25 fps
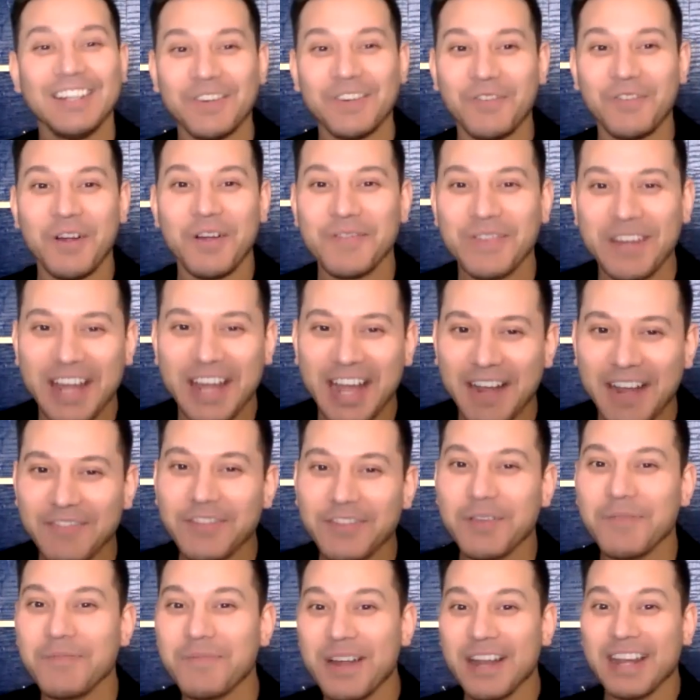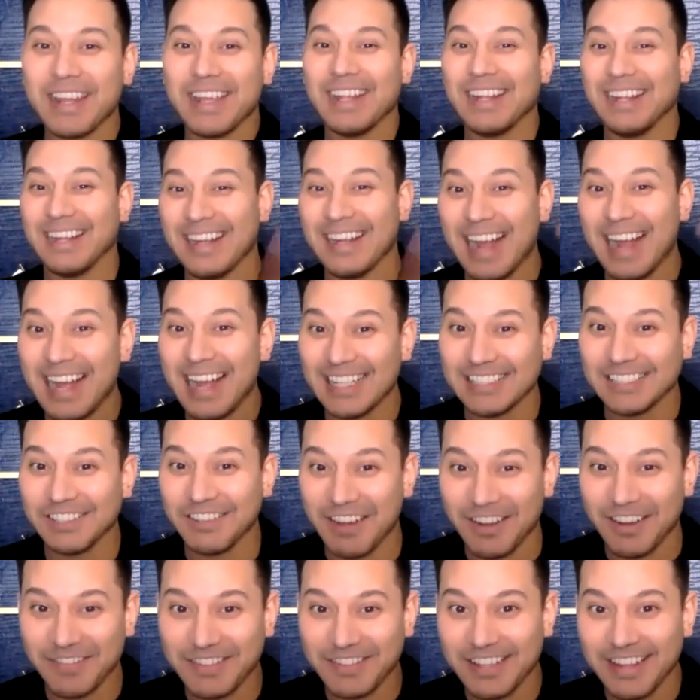Women are after money. Guys
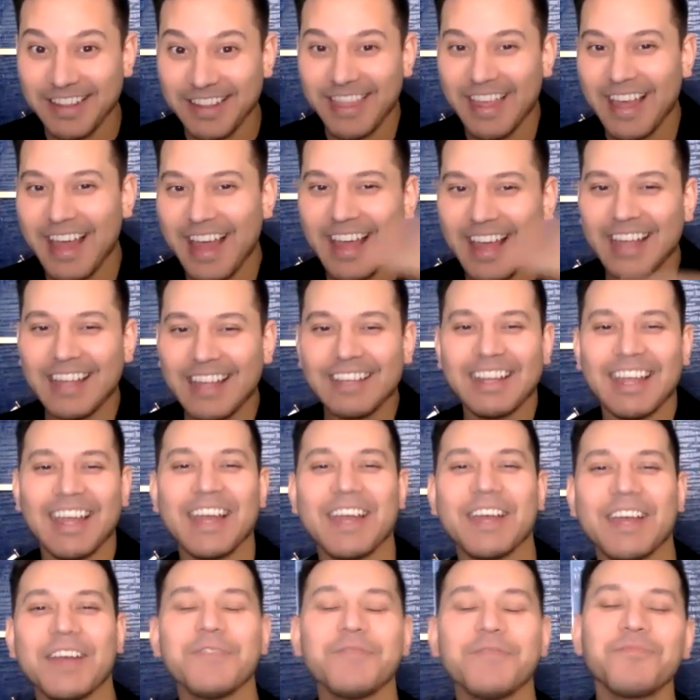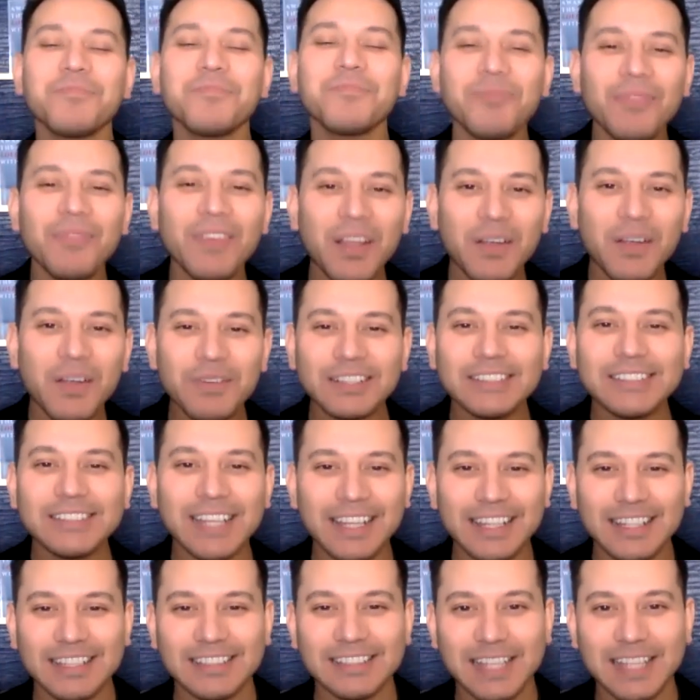are after that, yeah? We
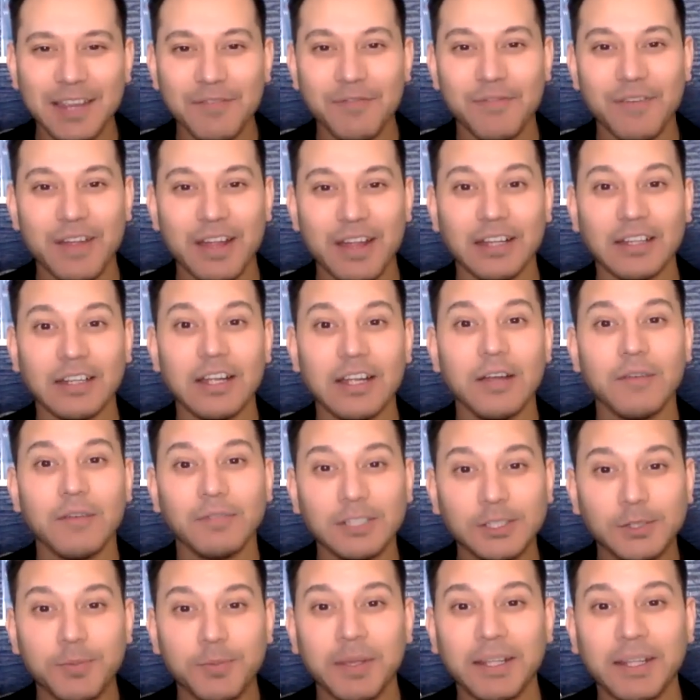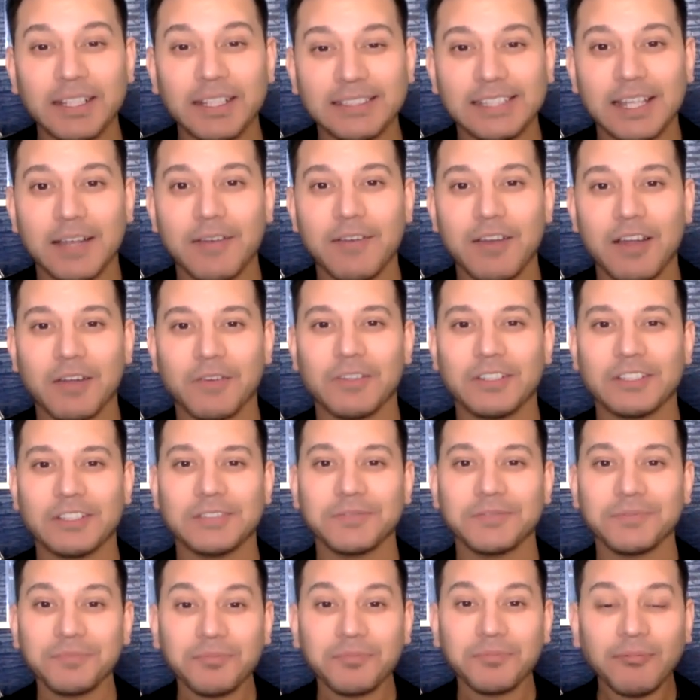say the same thing. We speak the same language.
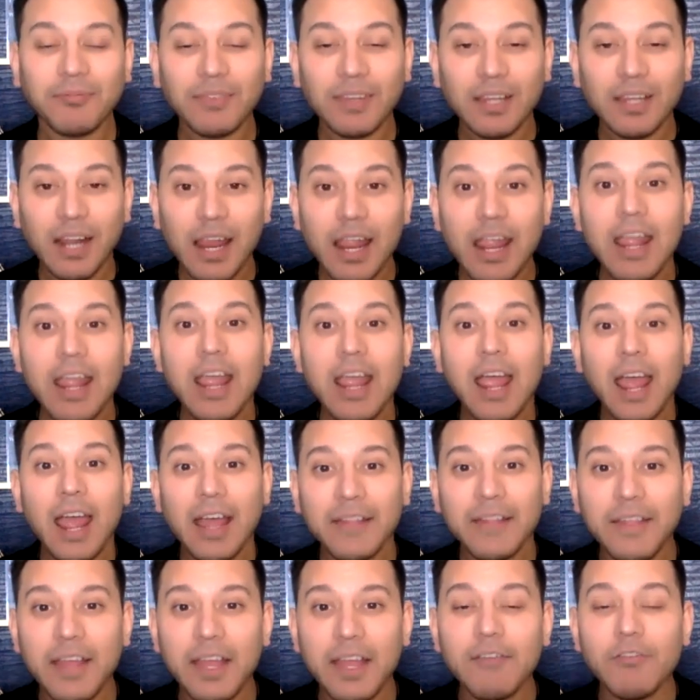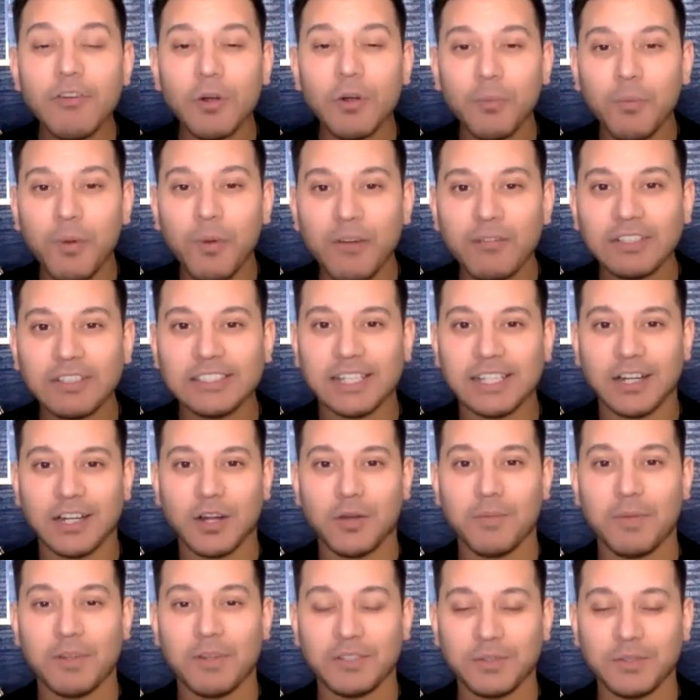And there are worries that
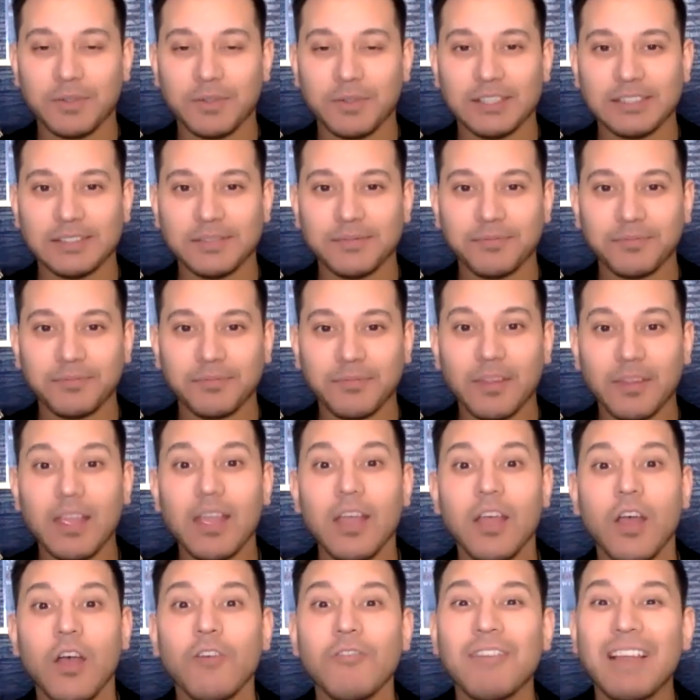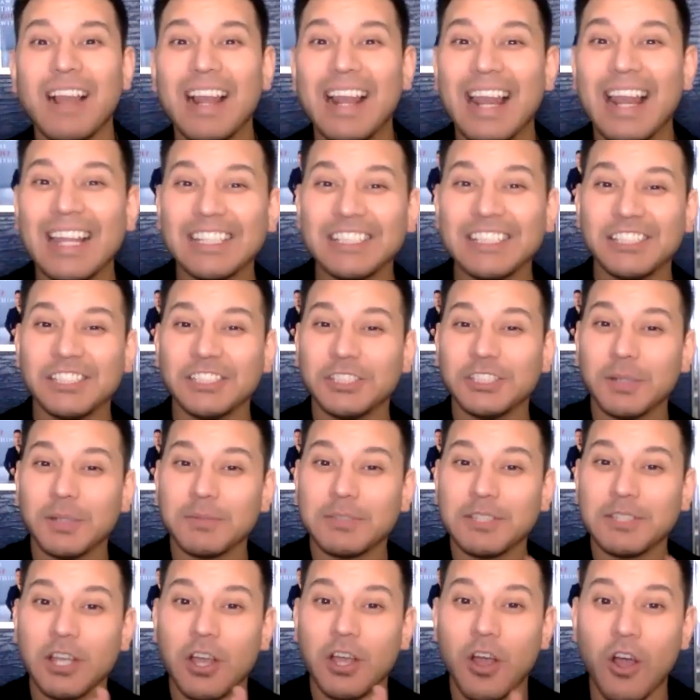come up to us.
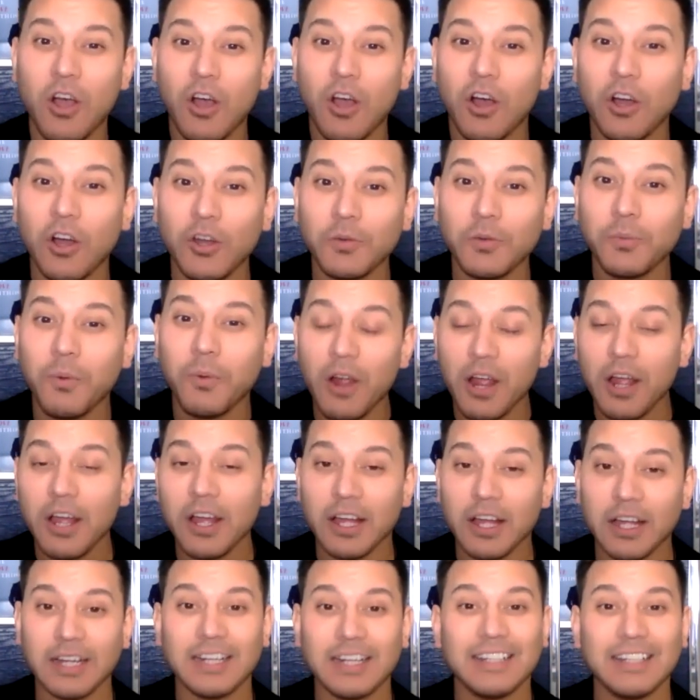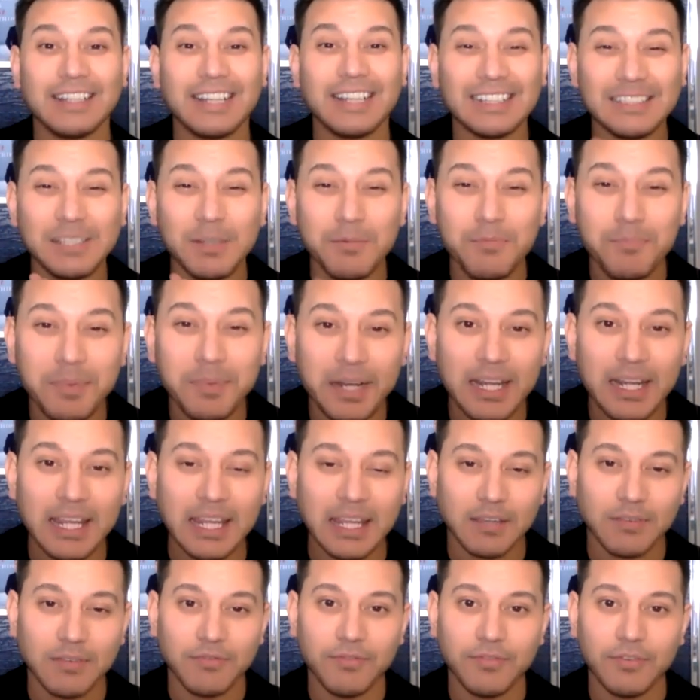Relationships are hard work. That's a
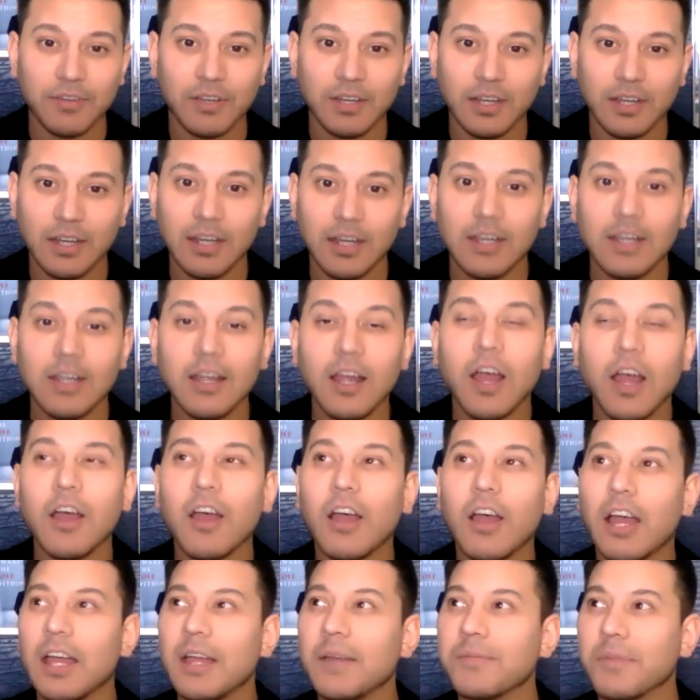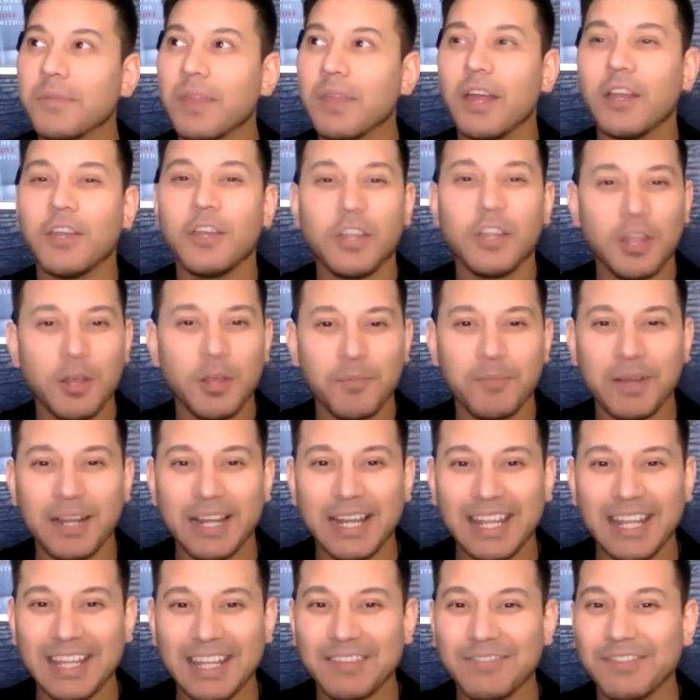belief. Another
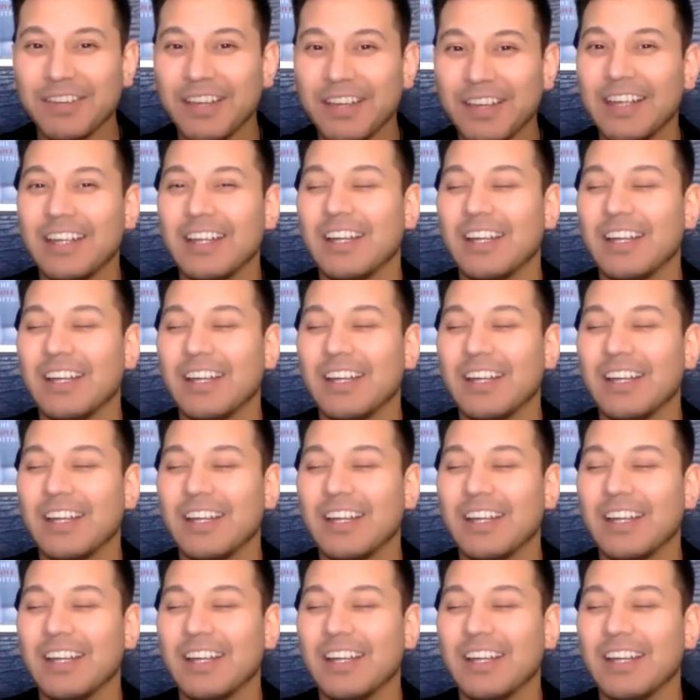belief,